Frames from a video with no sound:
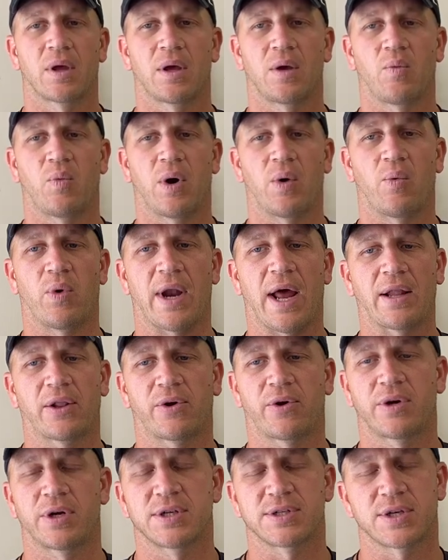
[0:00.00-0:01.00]
what I
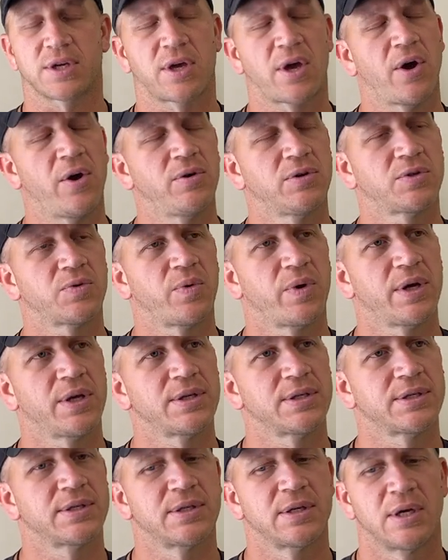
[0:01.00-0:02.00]
learned as a coach
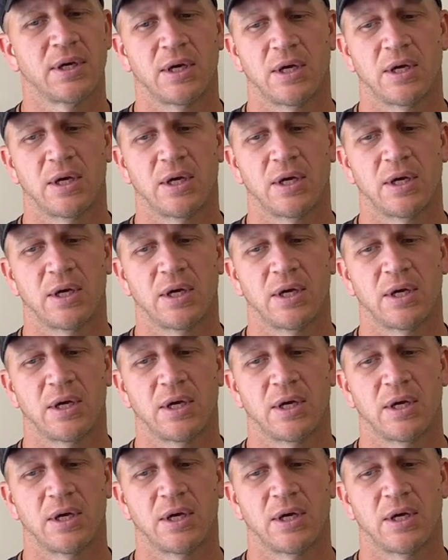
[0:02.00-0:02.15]
was